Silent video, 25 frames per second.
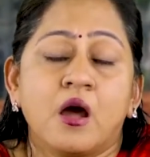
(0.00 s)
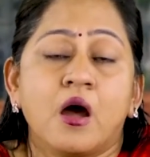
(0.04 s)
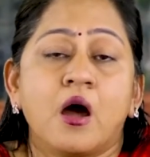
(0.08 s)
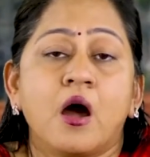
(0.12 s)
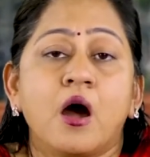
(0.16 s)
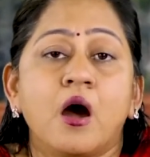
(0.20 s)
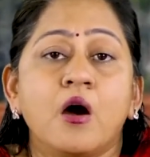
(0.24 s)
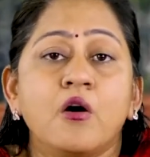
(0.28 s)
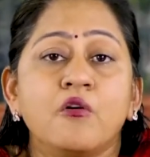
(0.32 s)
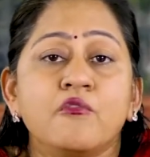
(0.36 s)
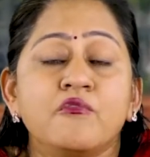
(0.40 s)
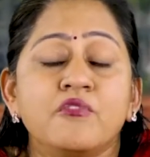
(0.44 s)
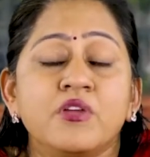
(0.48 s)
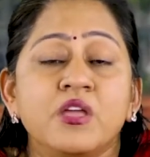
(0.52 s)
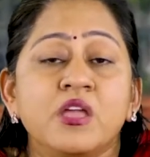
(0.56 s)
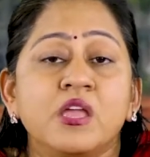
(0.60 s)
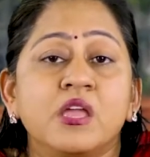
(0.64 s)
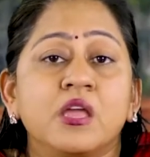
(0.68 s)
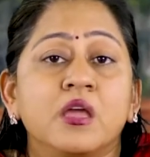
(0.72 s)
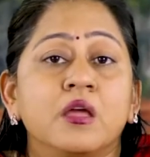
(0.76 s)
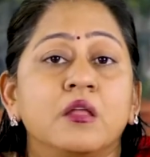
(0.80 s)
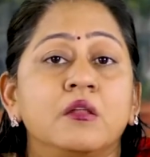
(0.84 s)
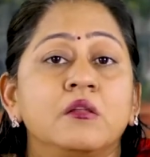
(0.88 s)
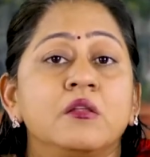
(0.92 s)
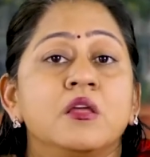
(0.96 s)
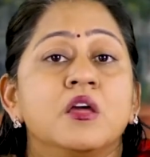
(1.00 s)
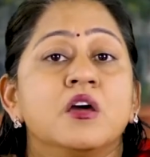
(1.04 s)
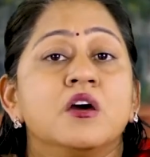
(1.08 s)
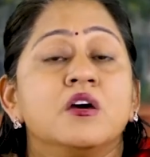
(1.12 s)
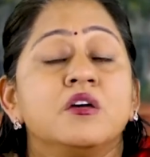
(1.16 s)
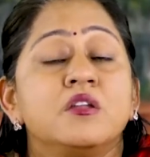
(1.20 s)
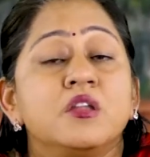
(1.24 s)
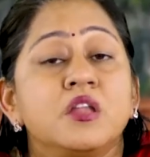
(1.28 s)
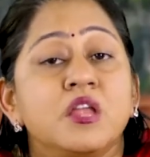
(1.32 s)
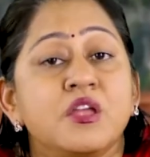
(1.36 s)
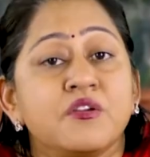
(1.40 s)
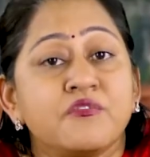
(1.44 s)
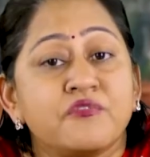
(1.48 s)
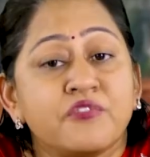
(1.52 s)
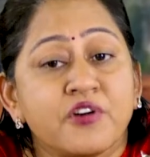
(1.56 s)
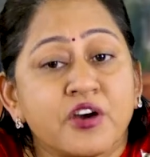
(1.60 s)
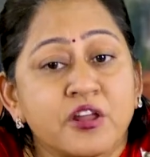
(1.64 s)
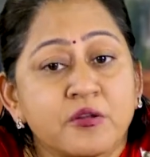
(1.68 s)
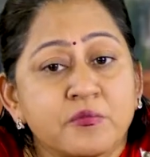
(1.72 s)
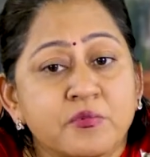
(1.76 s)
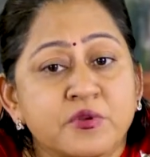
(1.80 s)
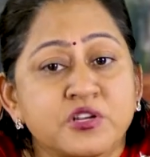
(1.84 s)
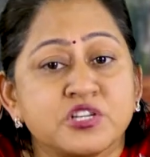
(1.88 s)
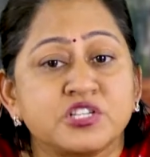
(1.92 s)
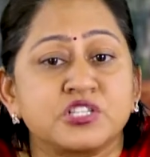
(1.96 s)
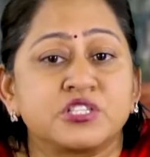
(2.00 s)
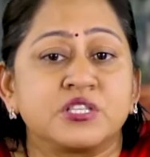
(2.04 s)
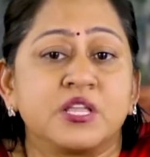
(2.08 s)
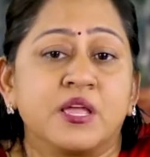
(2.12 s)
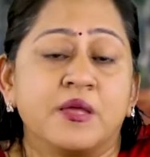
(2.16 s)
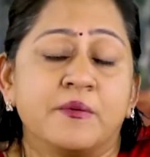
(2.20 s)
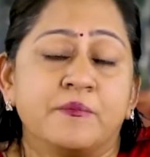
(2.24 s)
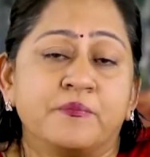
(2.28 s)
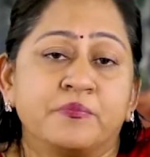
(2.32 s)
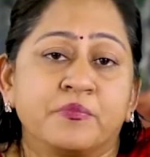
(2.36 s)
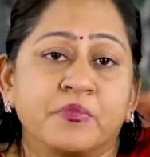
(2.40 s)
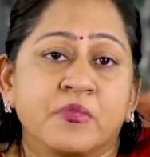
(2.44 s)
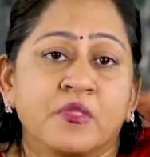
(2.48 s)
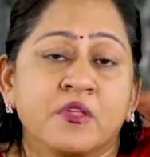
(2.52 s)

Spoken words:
how we can refurbish them,